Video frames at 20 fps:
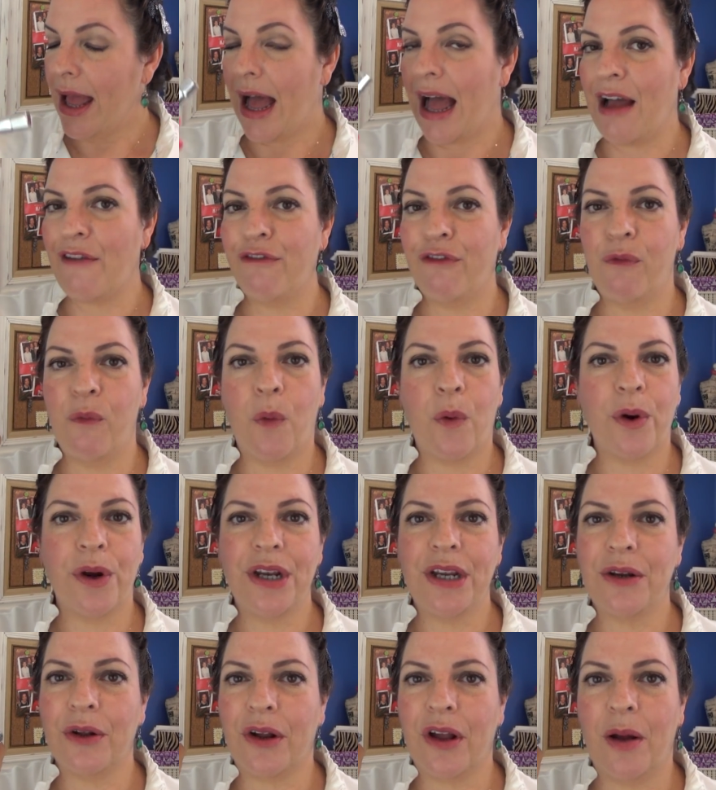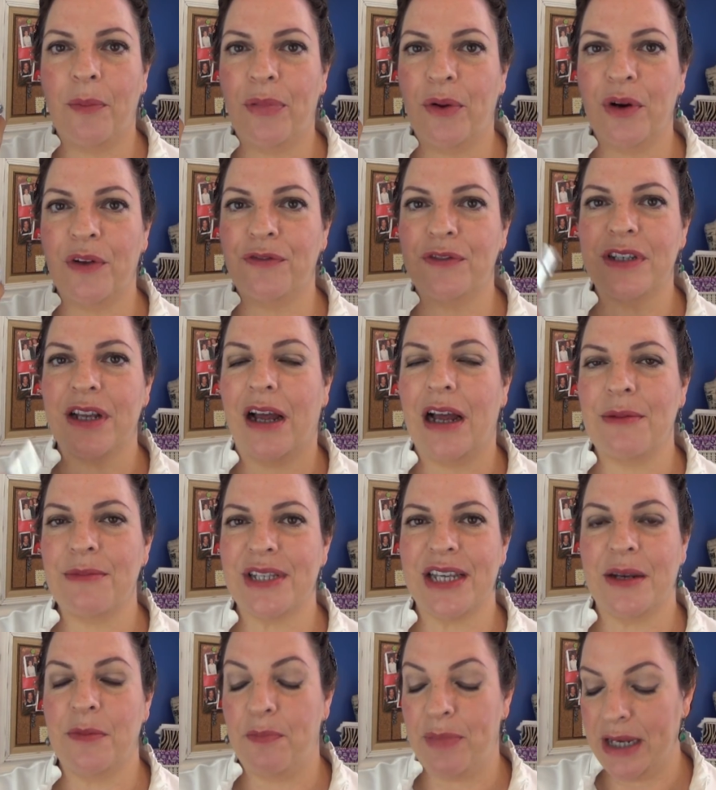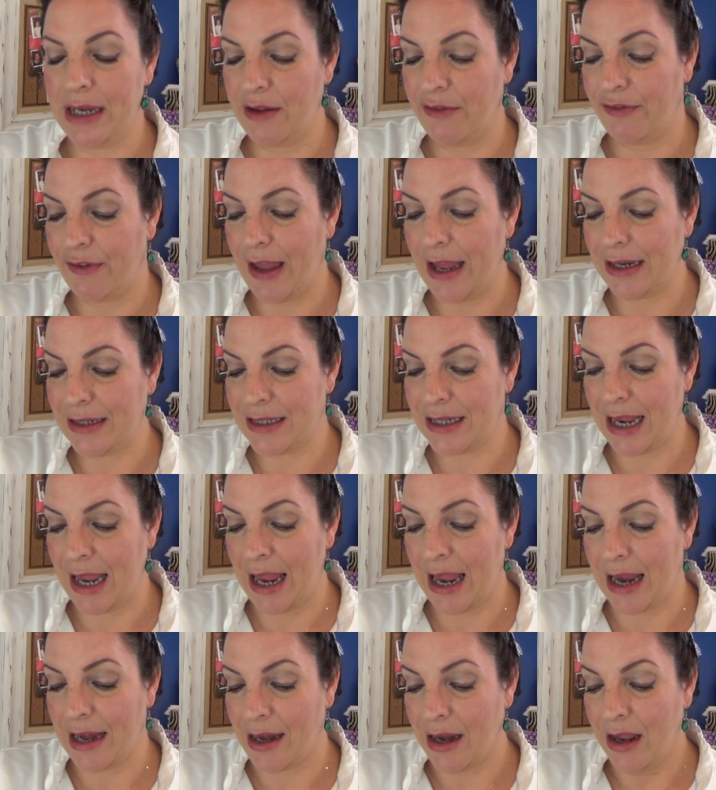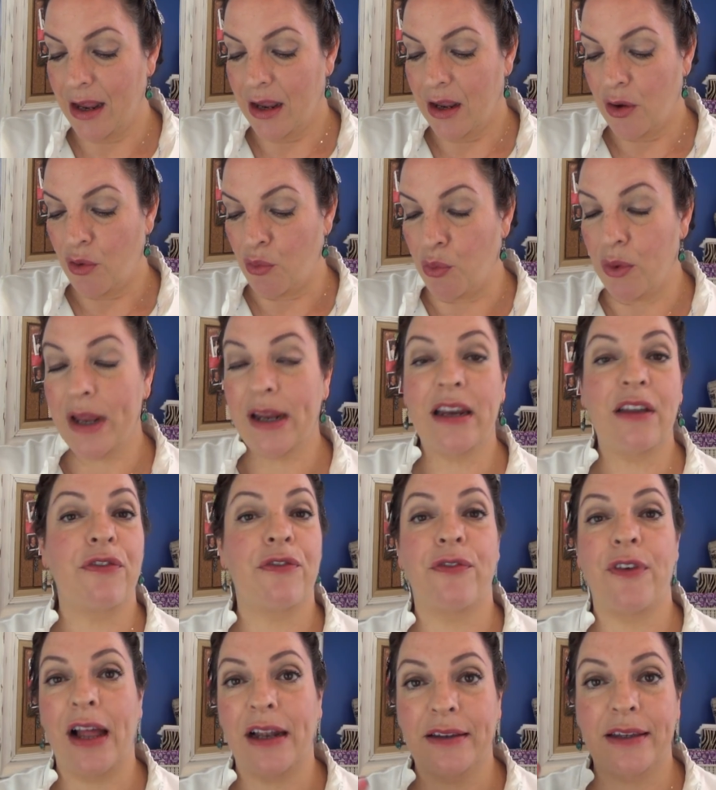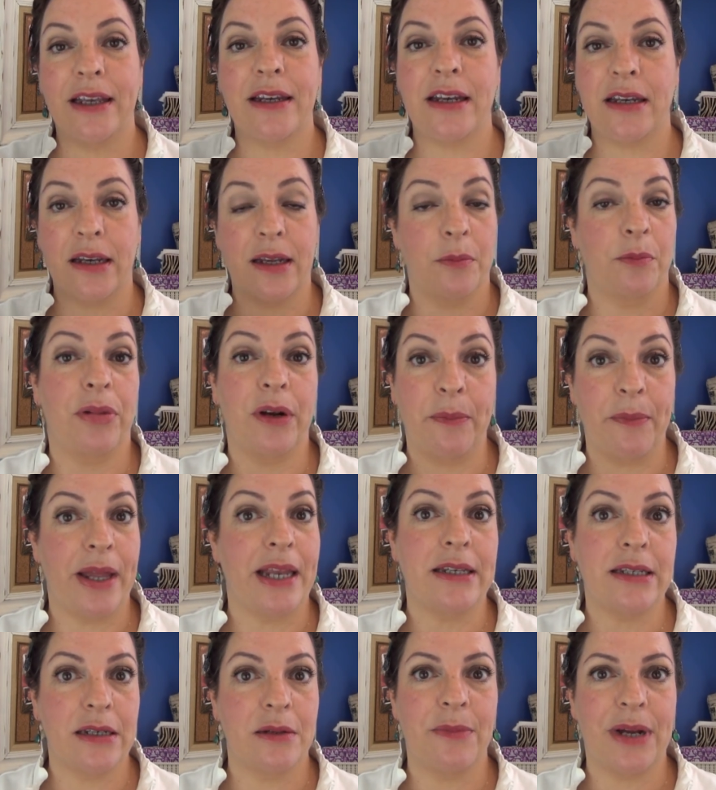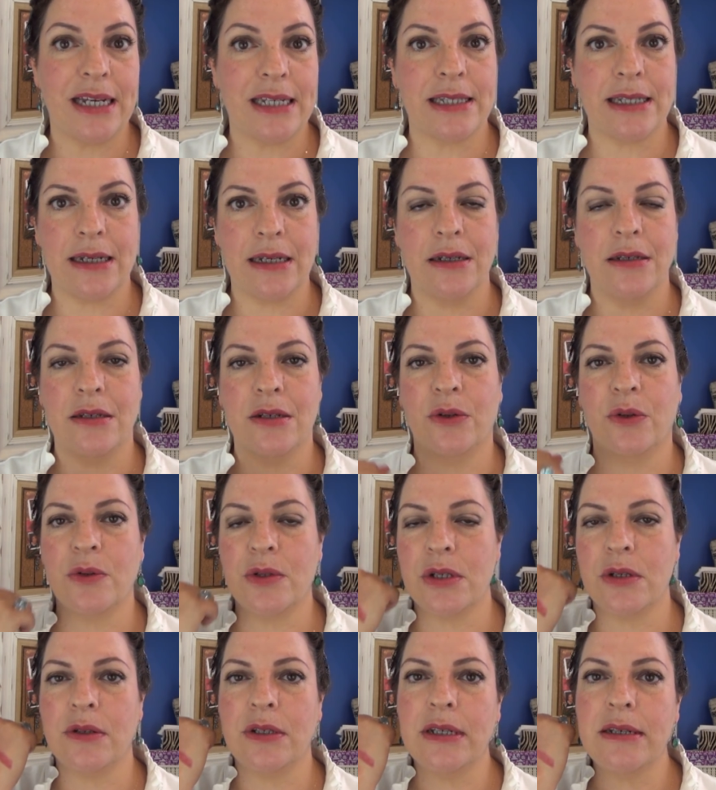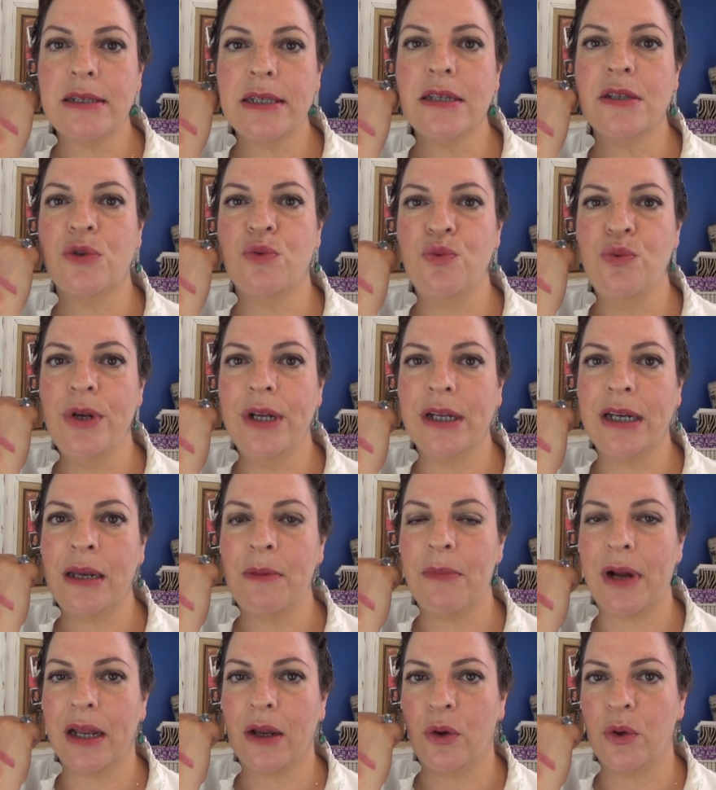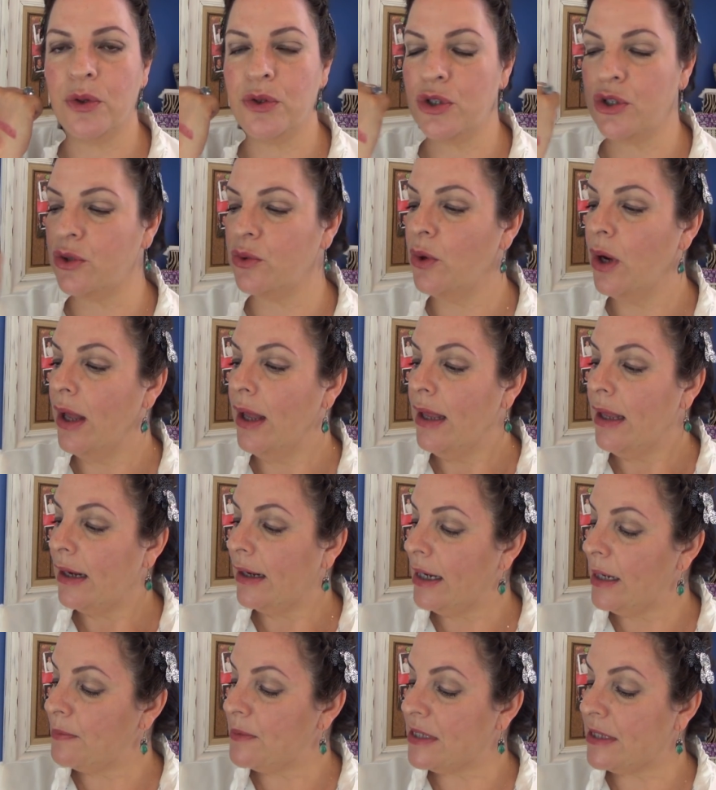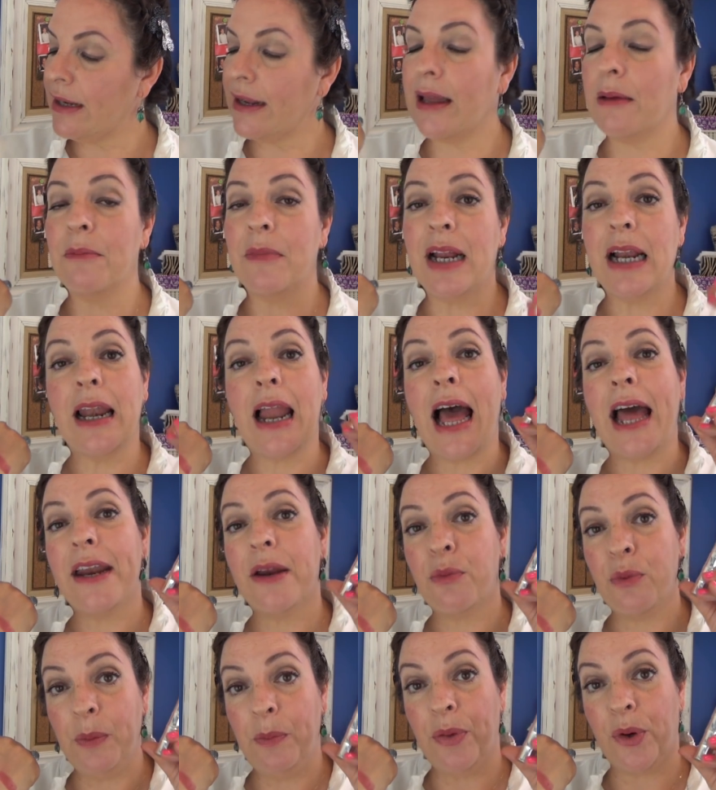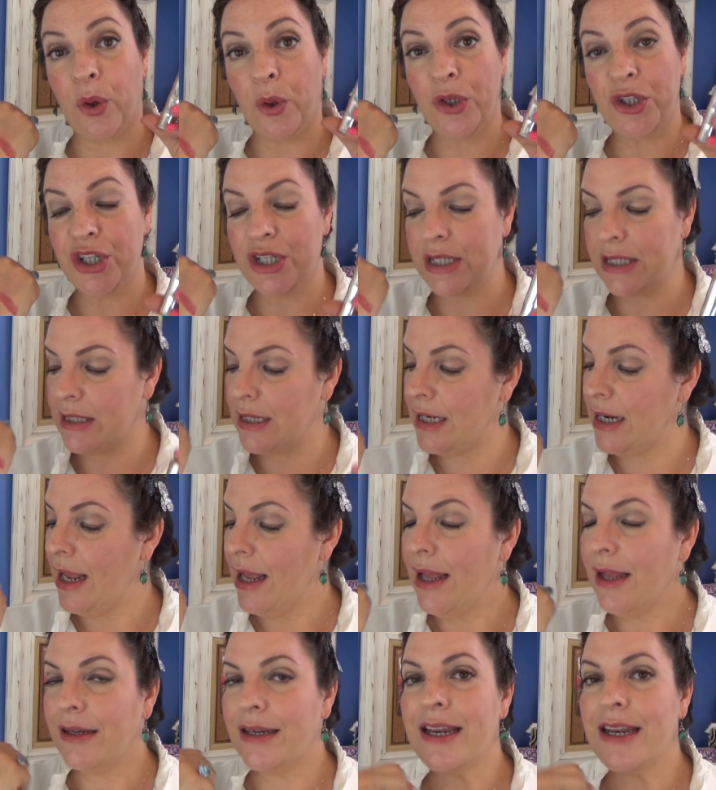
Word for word: I've worn it a couple of times at big event and really felt that it complemented my skin tone. So this is really my go-to lipstick. I'm glad I repurchased it.